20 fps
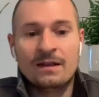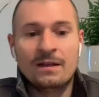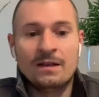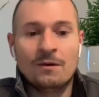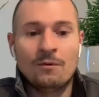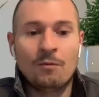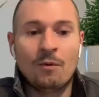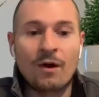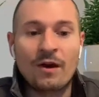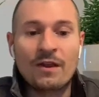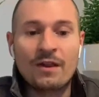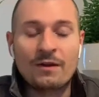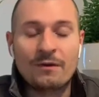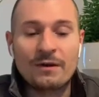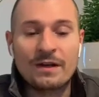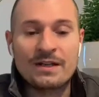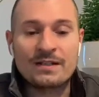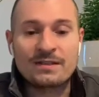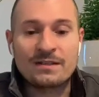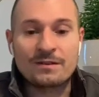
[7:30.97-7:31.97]
one of the
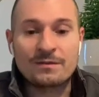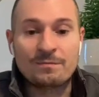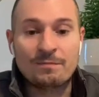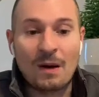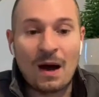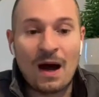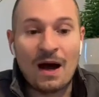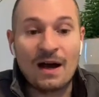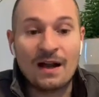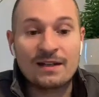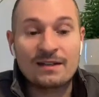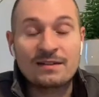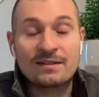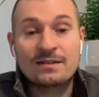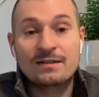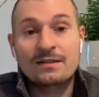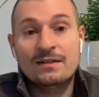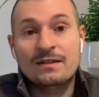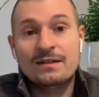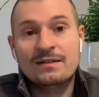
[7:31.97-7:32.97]
reasons
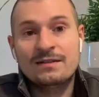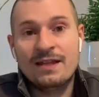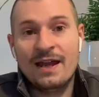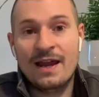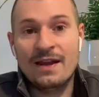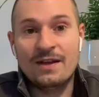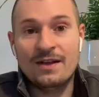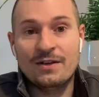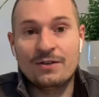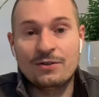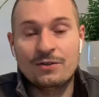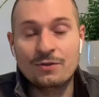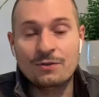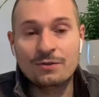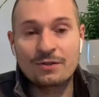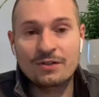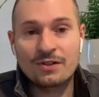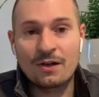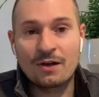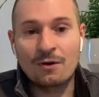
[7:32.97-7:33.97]
bonds tend to do
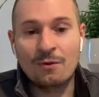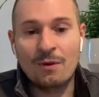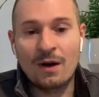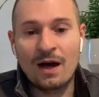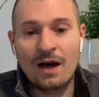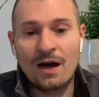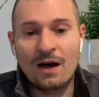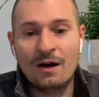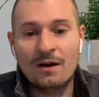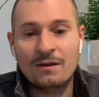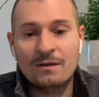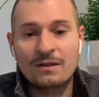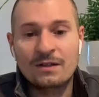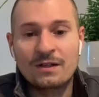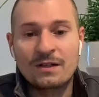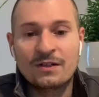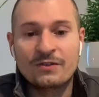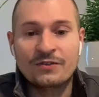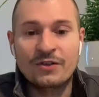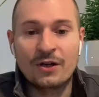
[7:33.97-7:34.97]
so well
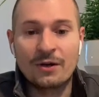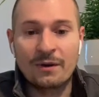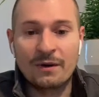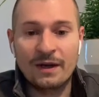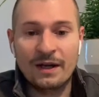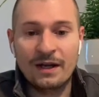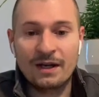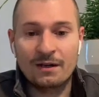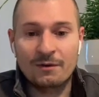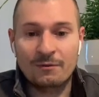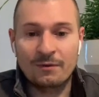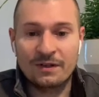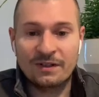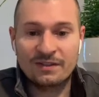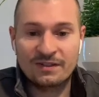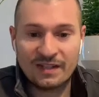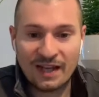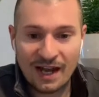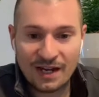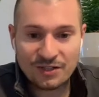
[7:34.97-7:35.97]
during
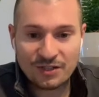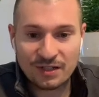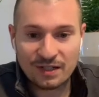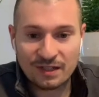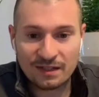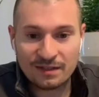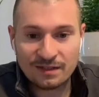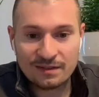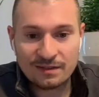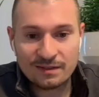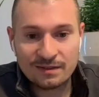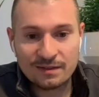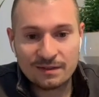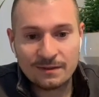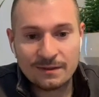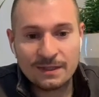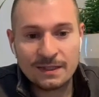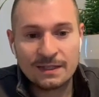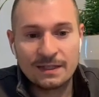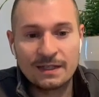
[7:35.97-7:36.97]
recessions
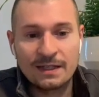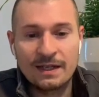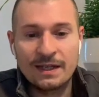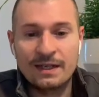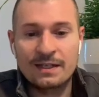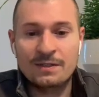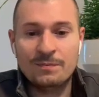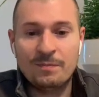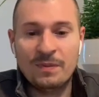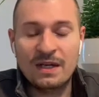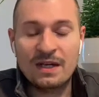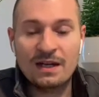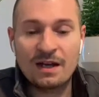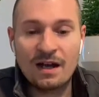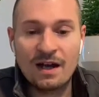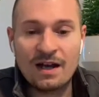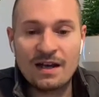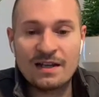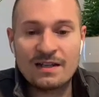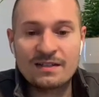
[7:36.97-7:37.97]
is
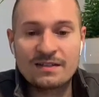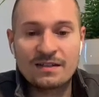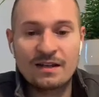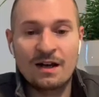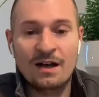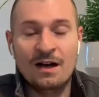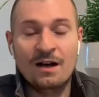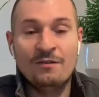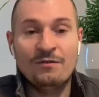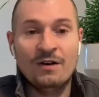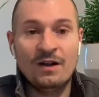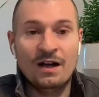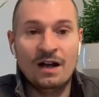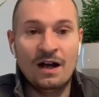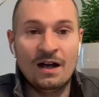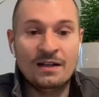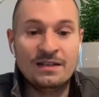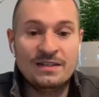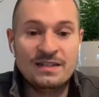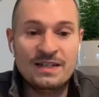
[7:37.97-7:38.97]
because of
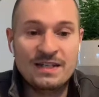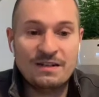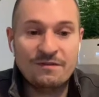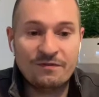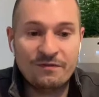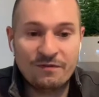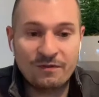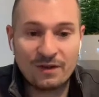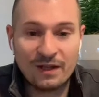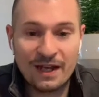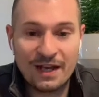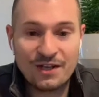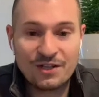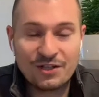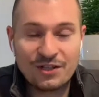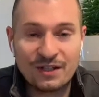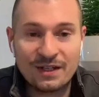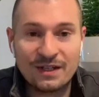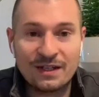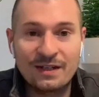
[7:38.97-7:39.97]
a
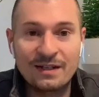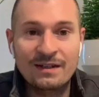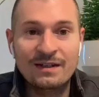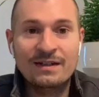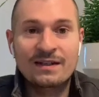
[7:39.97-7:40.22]
deflation